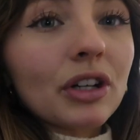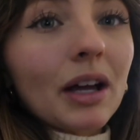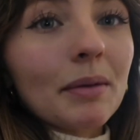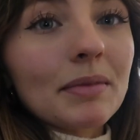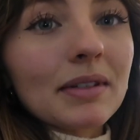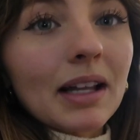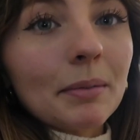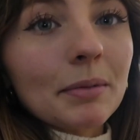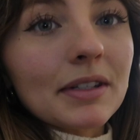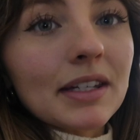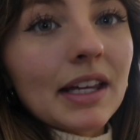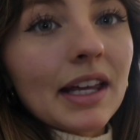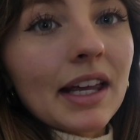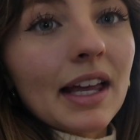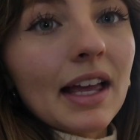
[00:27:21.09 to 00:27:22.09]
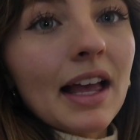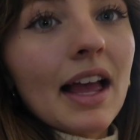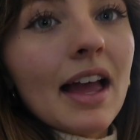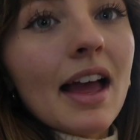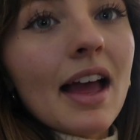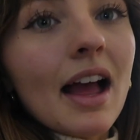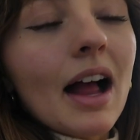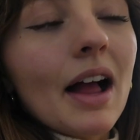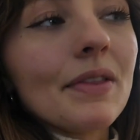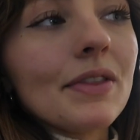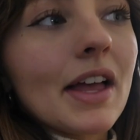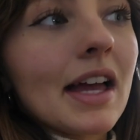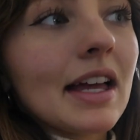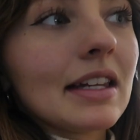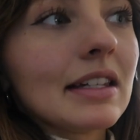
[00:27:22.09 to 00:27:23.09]
I'm a Celebrity, and
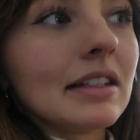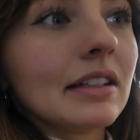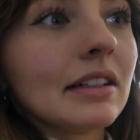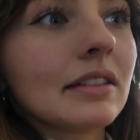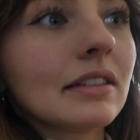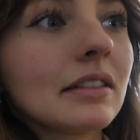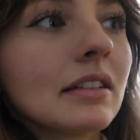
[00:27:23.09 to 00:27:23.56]
then,